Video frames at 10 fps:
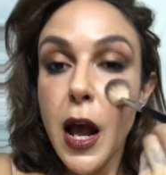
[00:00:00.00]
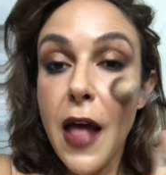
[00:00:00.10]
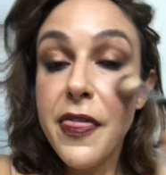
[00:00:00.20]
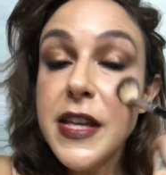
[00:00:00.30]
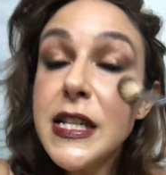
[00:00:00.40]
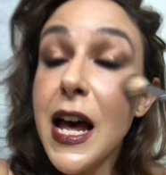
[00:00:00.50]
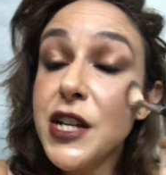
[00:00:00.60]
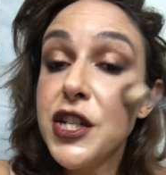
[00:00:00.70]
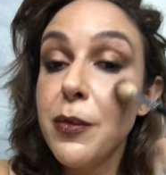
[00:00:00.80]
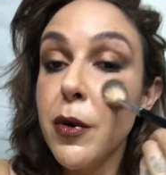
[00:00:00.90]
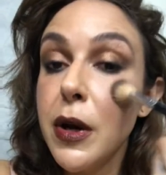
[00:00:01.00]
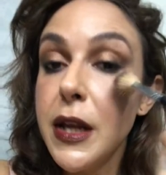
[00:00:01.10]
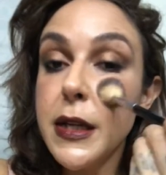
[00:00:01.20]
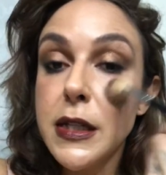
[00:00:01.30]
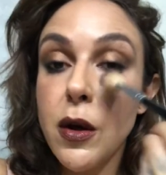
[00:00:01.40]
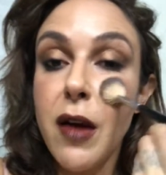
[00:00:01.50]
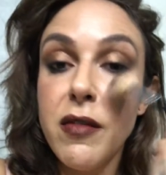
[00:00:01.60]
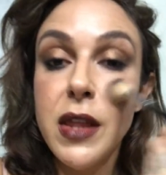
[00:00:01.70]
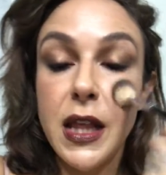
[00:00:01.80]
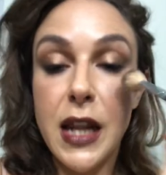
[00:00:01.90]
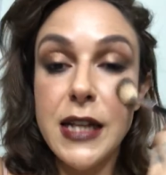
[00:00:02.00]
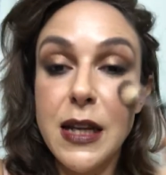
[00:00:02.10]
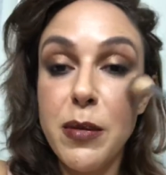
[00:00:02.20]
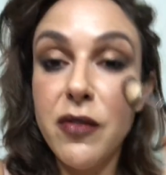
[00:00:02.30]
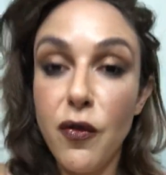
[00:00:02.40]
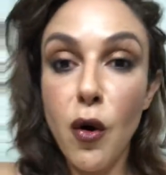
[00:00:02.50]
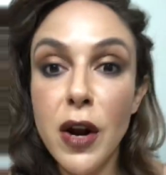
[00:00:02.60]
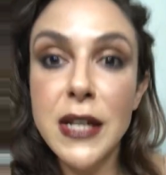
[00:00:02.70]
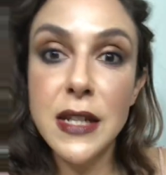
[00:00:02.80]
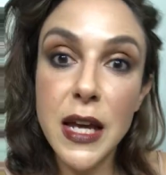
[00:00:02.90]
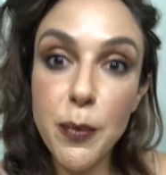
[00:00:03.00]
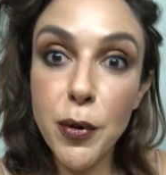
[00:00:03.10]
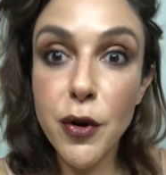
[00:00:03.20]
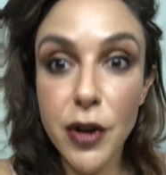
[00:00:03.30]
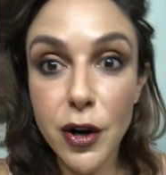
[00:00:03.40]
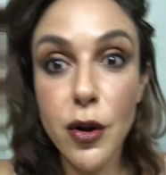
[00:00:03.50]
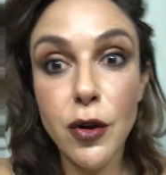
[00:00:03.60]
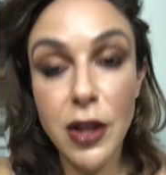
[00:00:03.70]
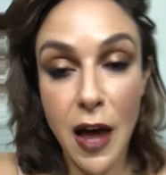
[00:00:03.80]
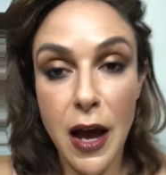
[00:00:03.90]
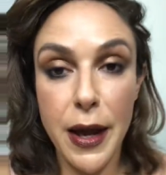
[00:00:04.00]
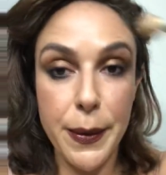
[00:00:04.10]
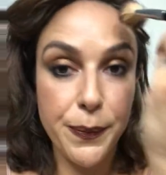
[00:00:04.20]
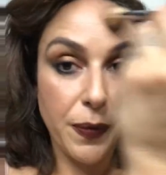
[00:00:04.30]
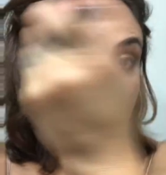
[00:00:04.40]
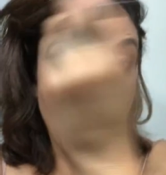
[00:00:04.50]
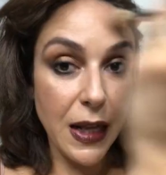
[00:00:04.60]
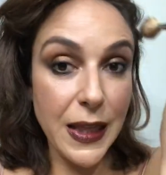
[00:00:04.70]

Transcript: And this has shimmer in it, so everything that I said before is a hypocritical lie. And a